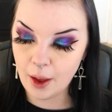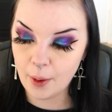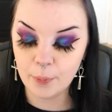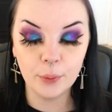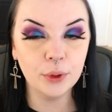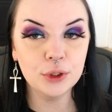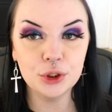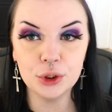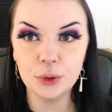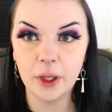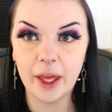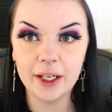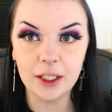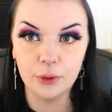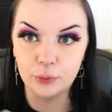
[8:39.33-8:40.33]
we'll do
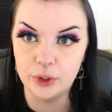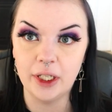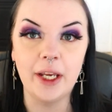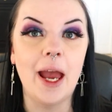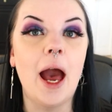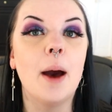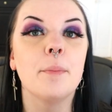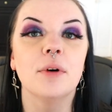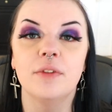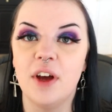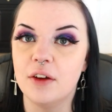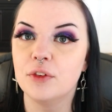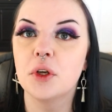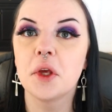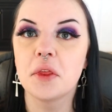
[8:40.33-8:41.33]
like a recap of
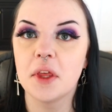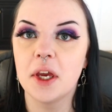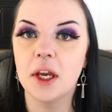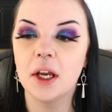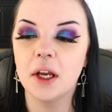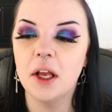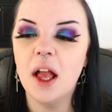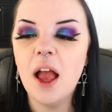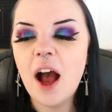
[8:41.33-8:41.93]
everything.